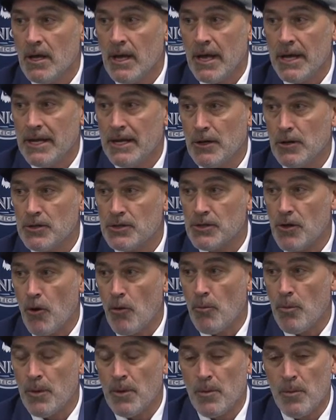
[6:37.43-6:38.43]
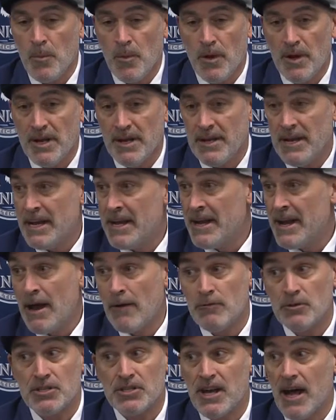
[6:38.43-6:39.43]
and ears open, but it, it
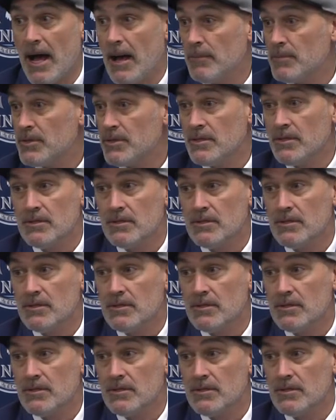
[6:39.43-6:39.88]
never stops.